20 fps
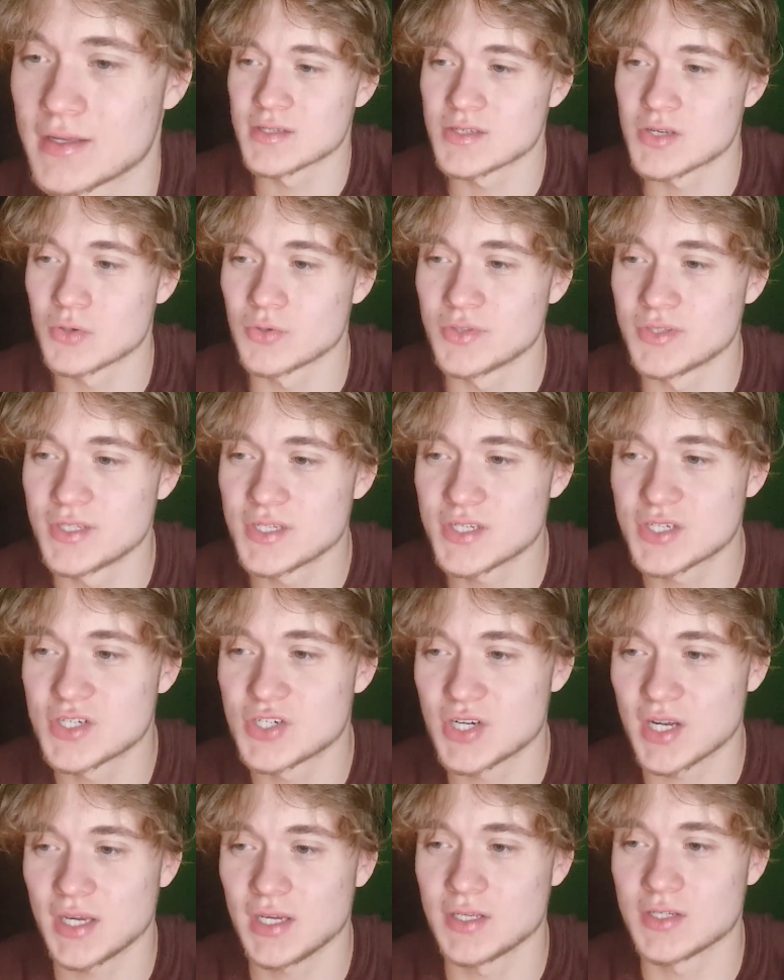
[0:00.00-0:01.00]
So this
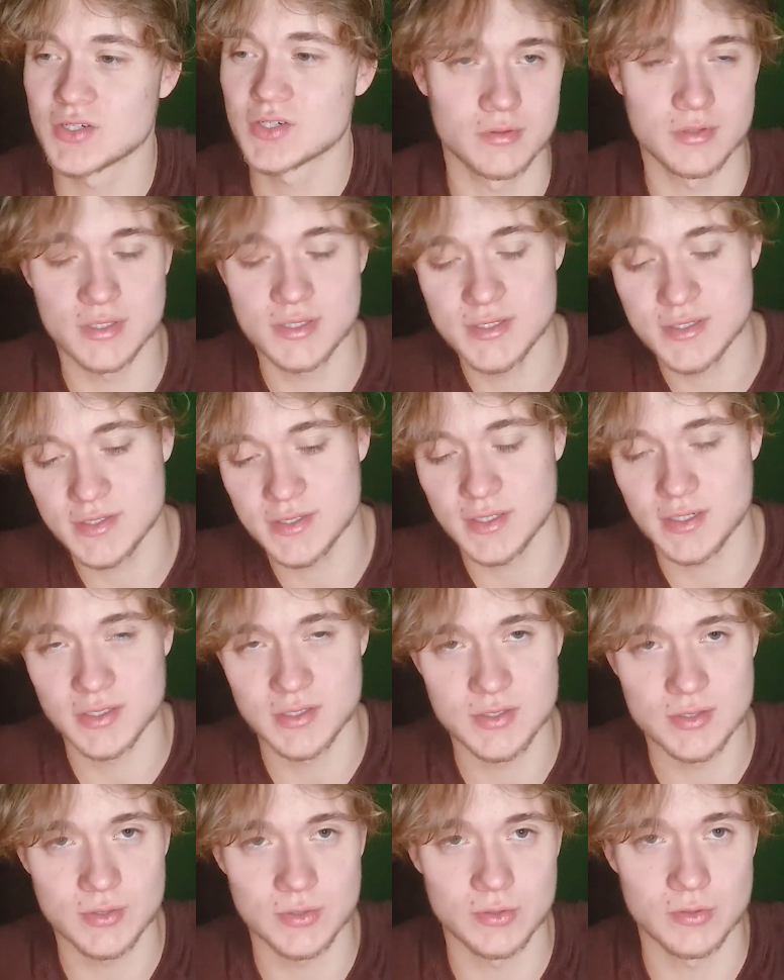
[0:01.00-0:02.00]
change,
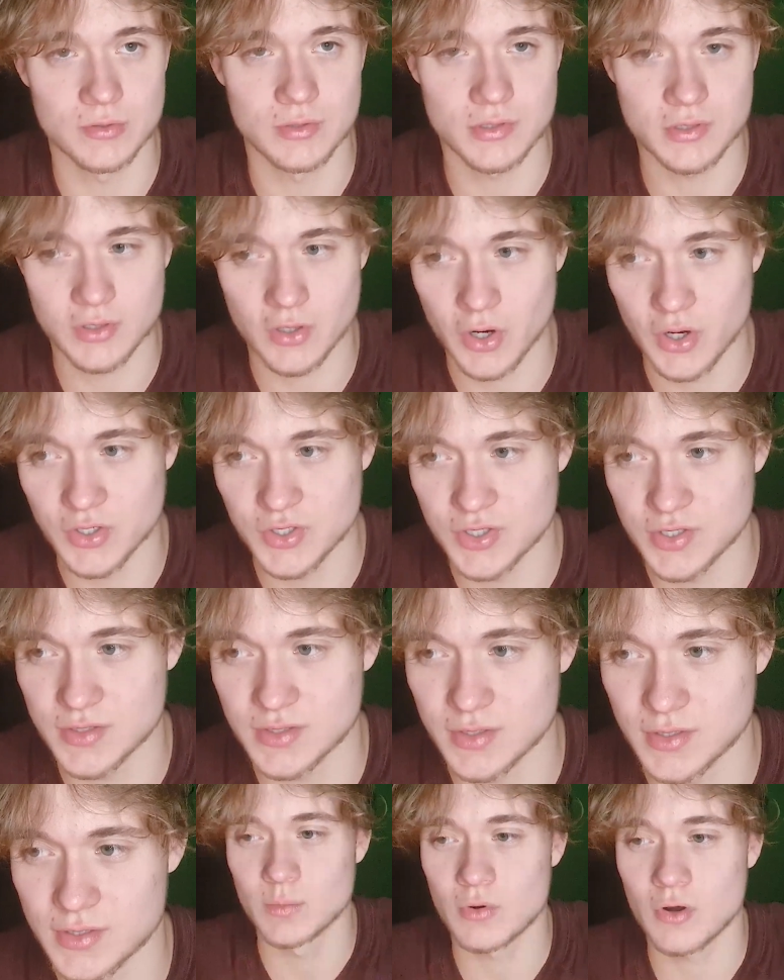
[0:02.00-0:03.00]
instinct to
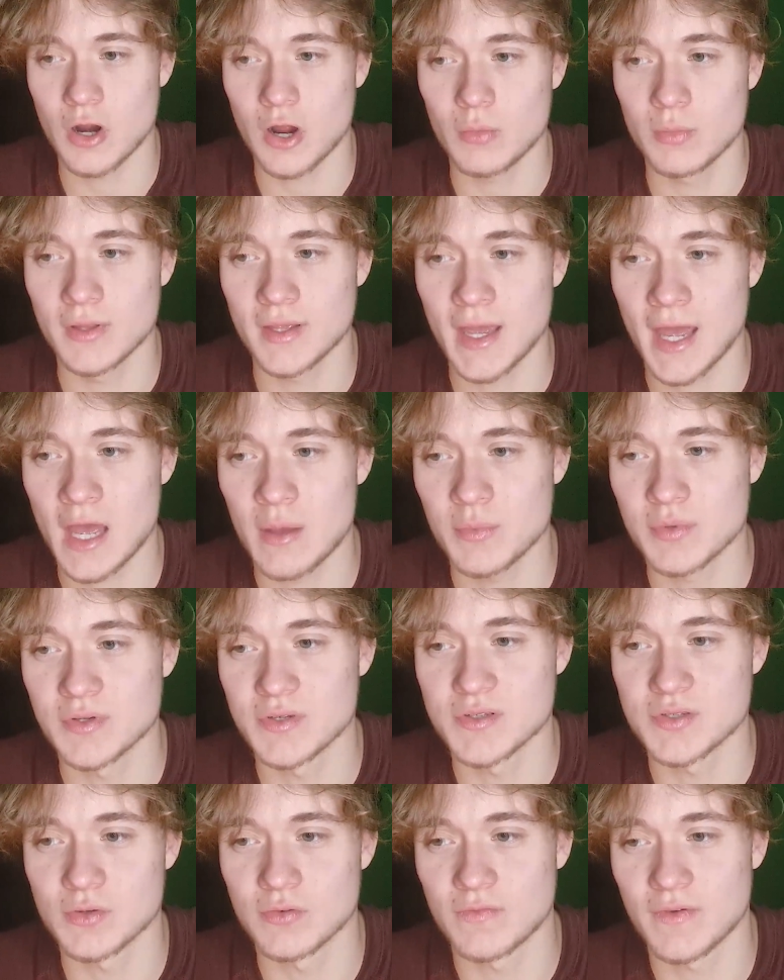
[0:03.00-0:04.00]
consciousness, probably happened
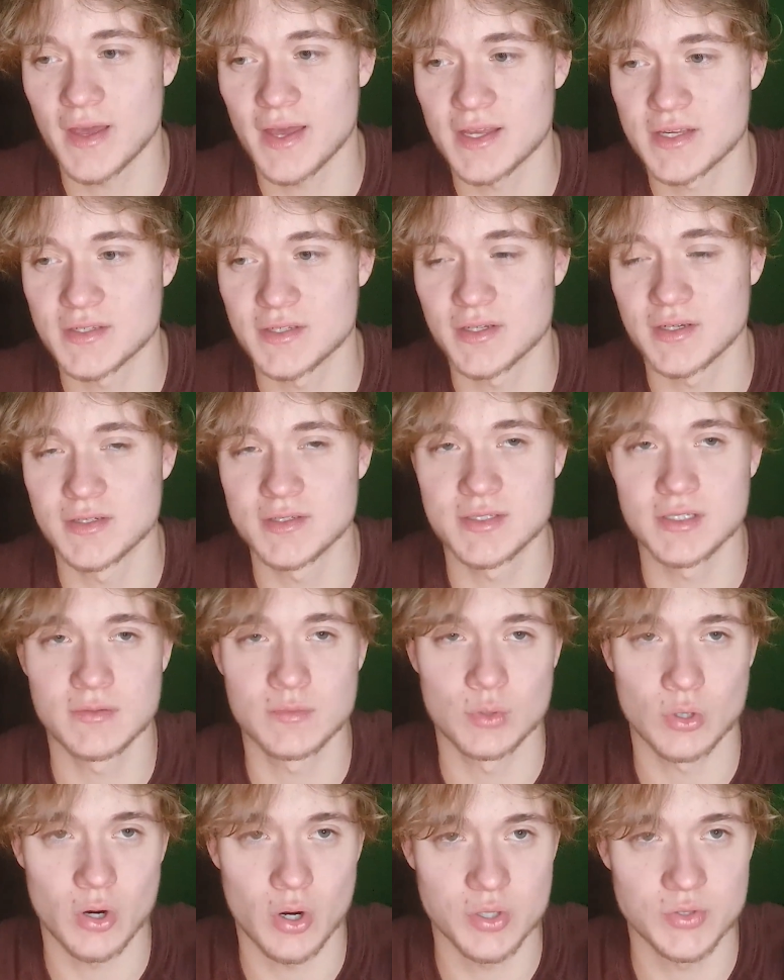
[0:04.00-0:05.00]
so fast that it's even
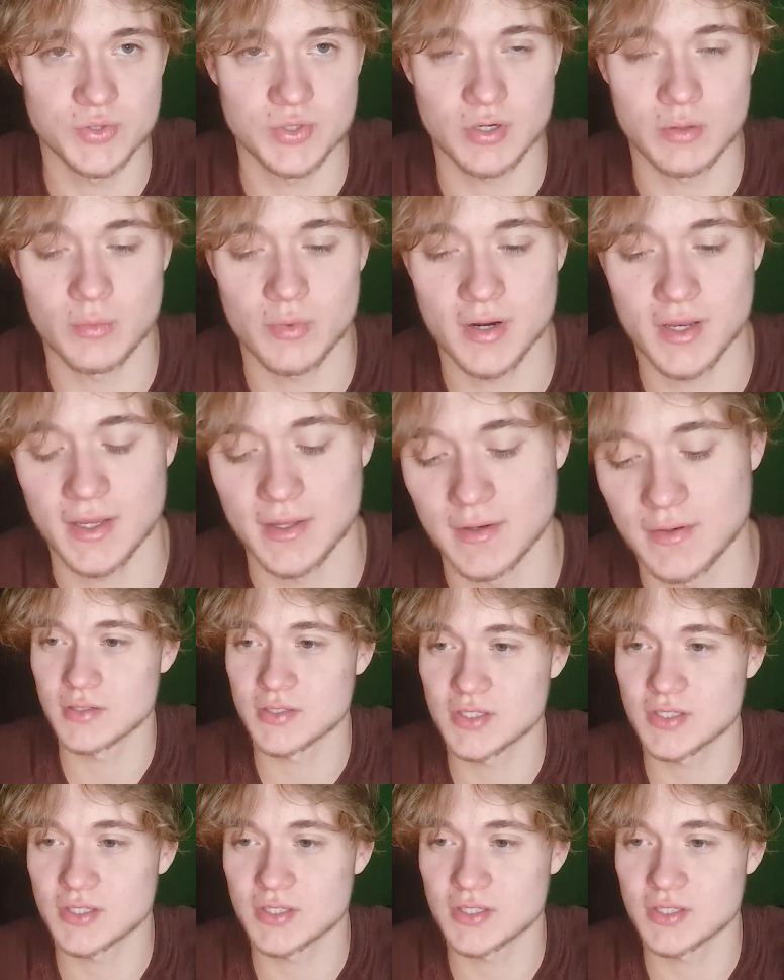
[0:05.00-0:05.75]
hard to comprehend.